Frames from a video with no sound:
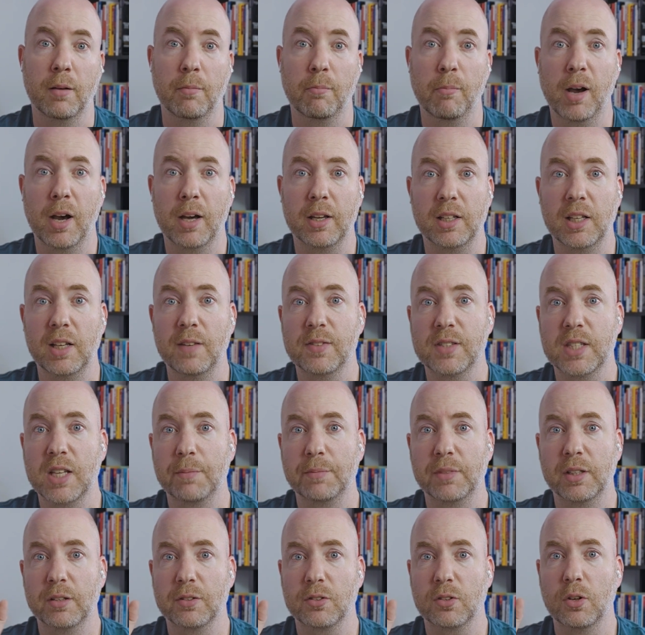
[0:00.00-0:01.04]
But if
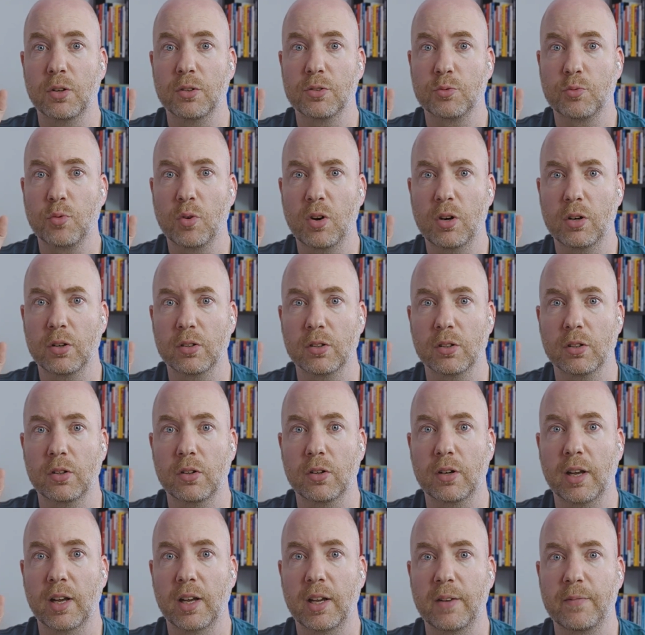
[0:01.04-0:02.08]
something goes wrong,
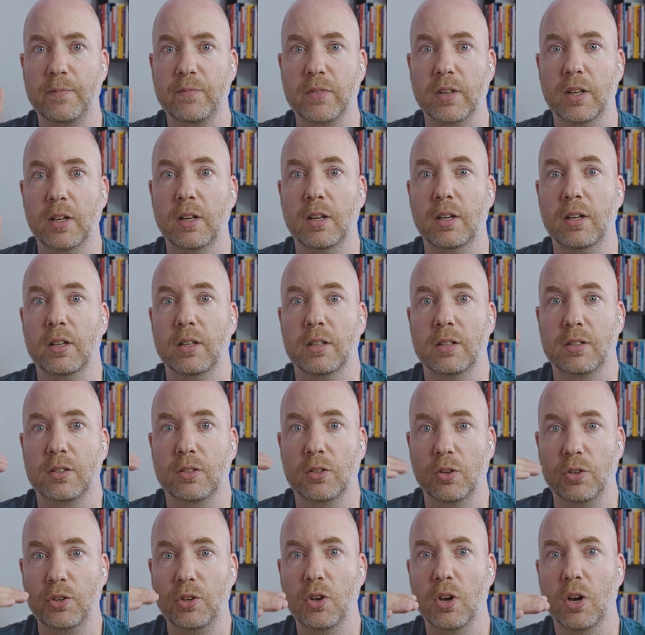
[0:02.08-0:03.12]
okay,
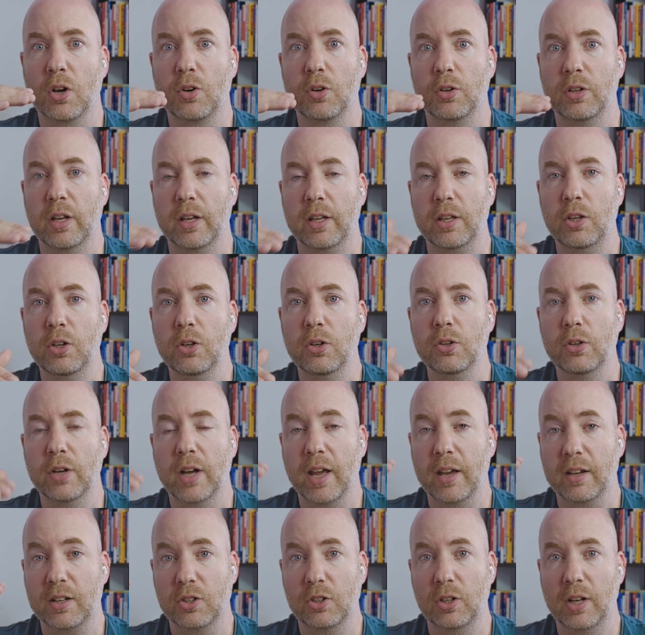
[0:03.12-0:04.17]
so you
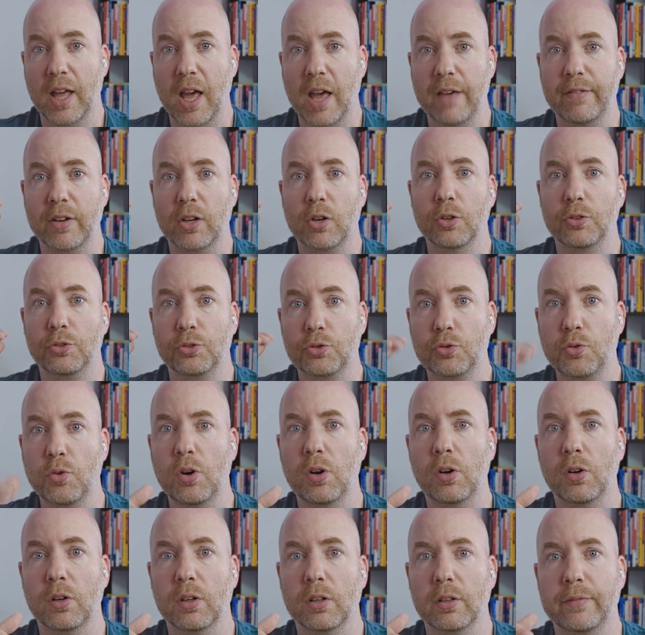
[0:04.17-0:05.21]
actually have a
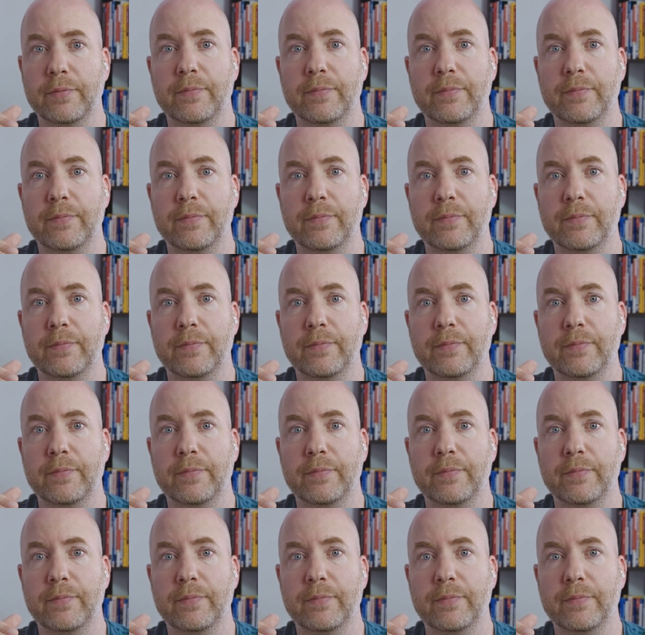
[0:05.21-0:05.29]
control